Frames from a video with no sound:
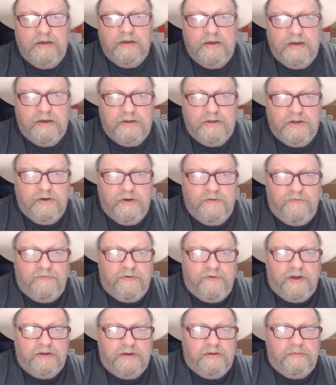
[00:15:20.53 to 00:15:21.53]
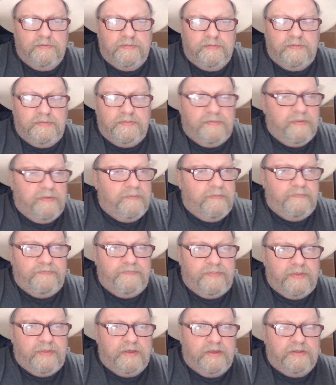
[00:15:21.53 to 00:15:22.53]
new front. And
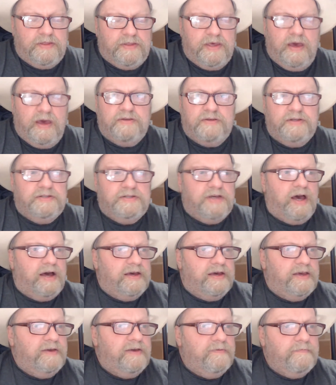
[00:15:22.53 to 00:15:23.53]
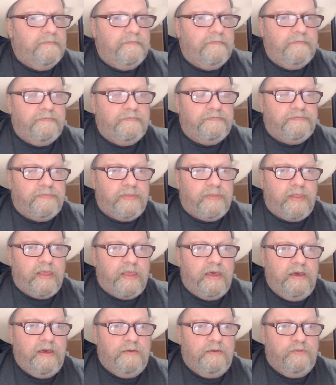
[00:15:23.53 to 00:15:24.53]
the other day,
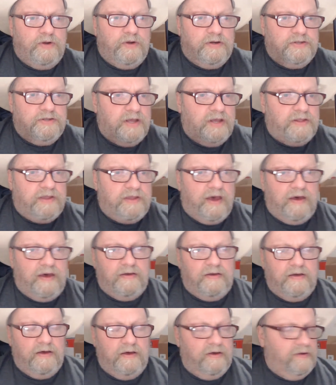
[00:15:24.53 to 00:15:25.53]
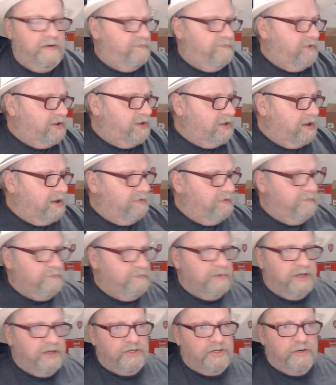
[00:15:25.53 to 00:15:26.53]
when I did that video of
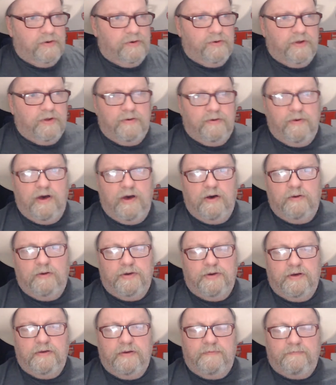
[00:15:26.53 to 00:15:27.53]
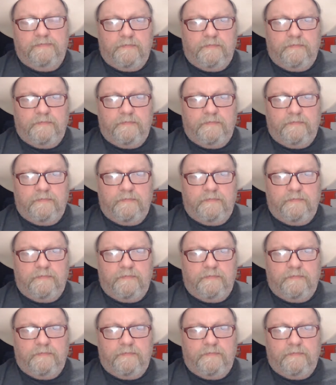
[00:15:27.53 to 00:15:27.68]
me talking to Albert,